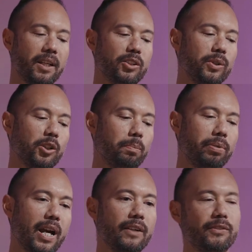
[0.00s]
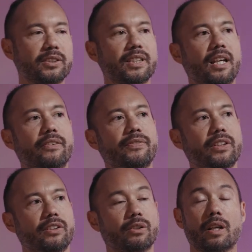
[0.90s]
Because when you're proud of yourself,
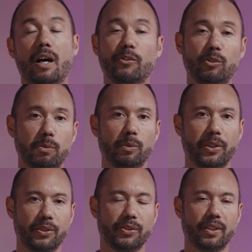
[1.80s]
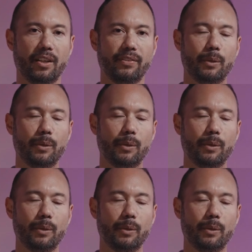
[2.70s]
you're comfortable with yourself.